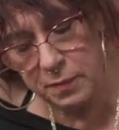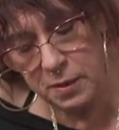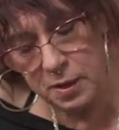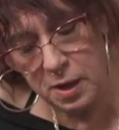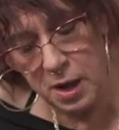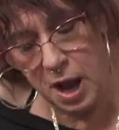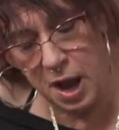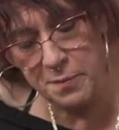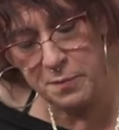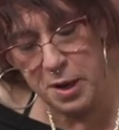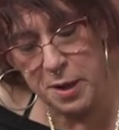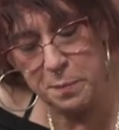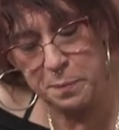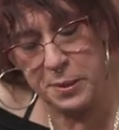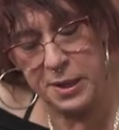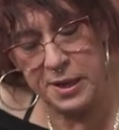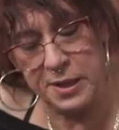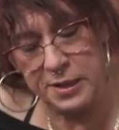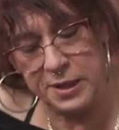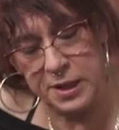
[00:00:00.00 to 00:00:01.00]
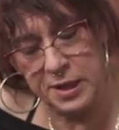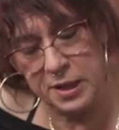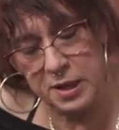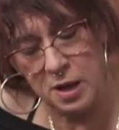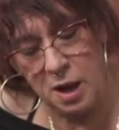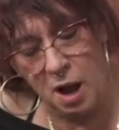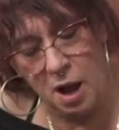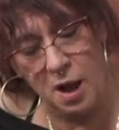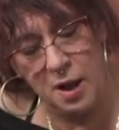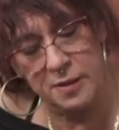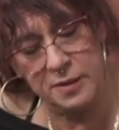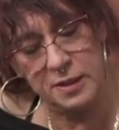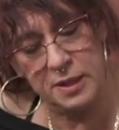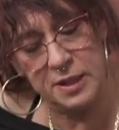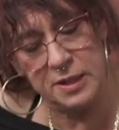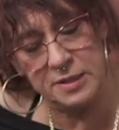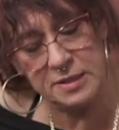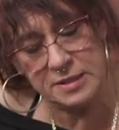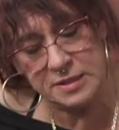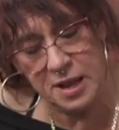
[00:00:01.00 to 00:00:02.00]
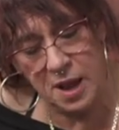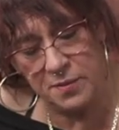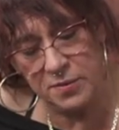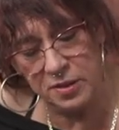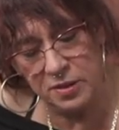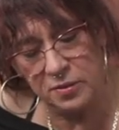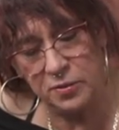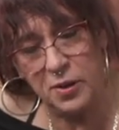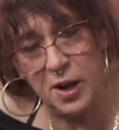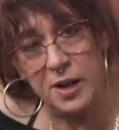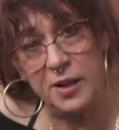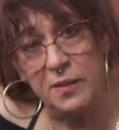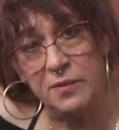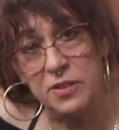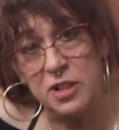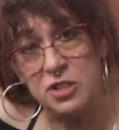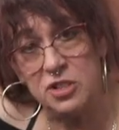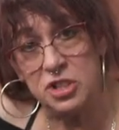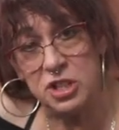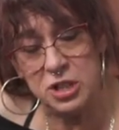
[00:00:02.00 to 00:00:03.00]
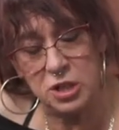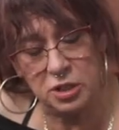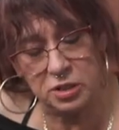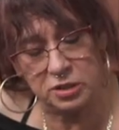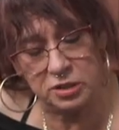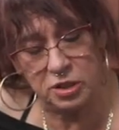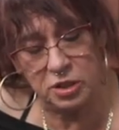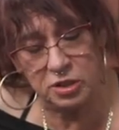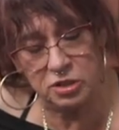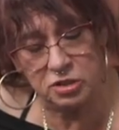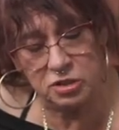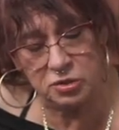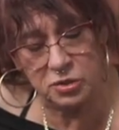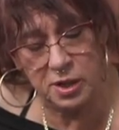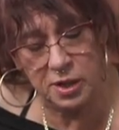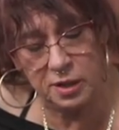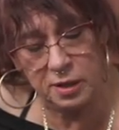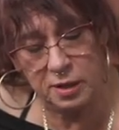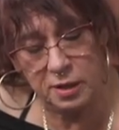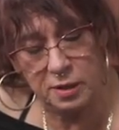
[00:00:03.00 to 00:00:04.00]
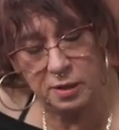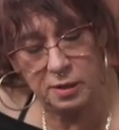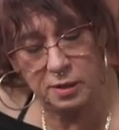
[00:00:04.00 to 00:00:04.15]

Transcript: I have my pinky on the 7th fret of the G or 3rd string,